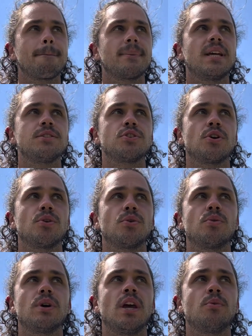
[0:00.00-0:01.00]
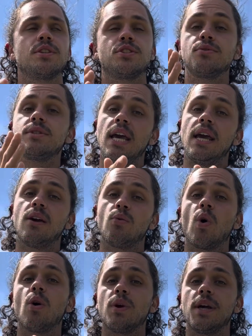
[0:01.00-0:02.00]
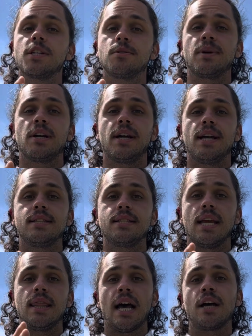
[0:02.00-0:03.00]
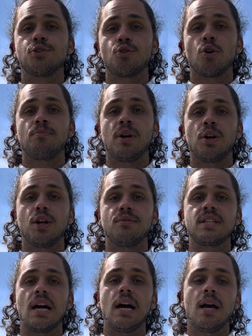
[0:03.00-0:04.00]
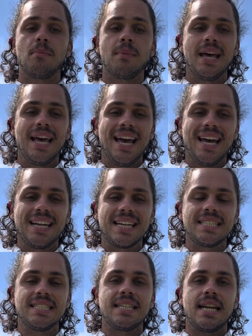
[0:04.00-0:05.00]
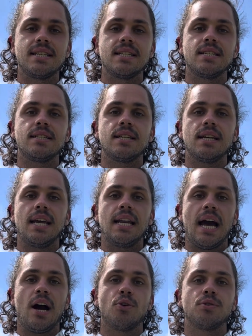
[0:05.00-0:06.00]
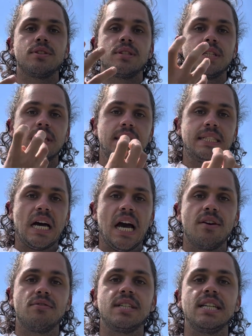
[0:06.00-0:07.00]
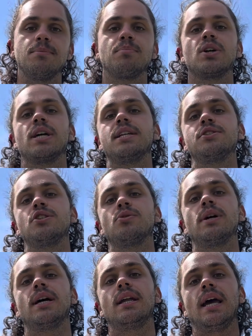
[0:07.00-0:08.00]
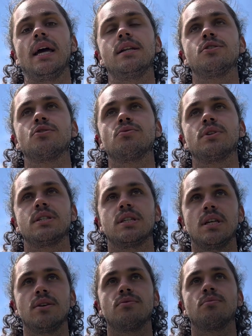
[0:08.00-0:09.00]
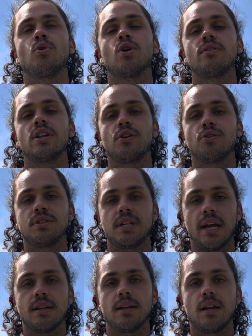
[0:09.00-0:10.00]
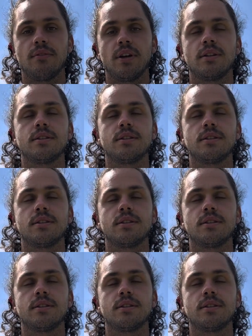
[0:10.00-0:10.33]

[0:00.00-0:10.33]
And so it was to take what we experienced in that short period of time and extend it out to dive deeper into it and receive more of an understanding of it.